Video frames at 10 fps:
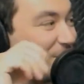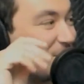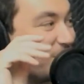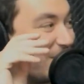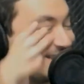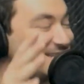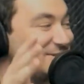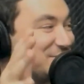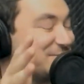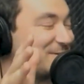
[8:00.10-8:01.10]
when did
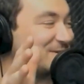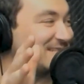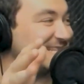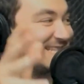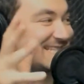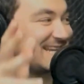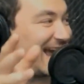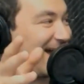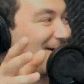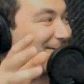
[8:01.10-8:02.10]
you first see this and
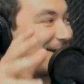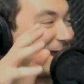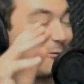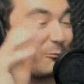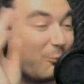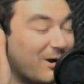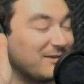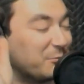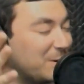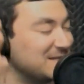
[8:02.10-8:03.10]
how? What
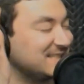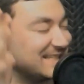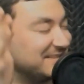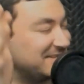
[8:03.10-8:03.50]
was it like?